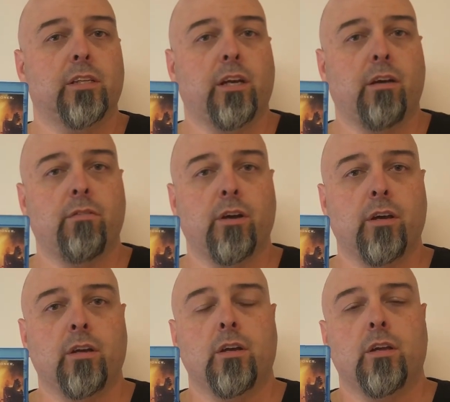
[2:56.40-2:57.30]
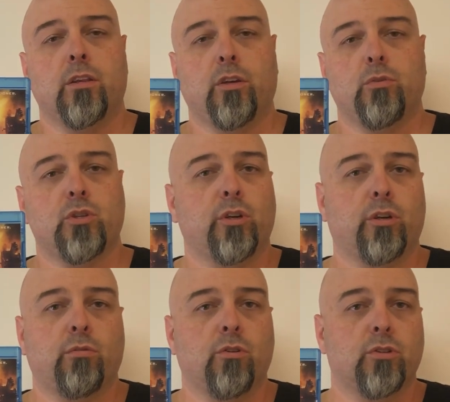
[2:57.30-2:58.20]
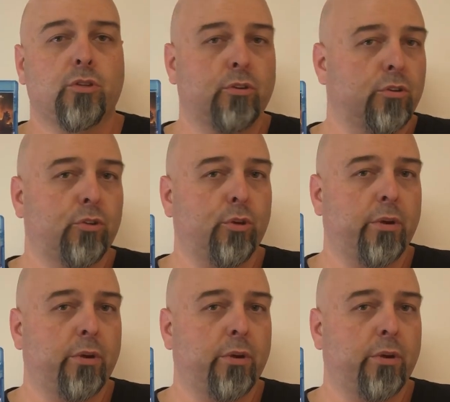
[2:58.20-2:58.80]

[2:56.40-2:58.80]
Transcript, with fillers: cover that you'll see across your U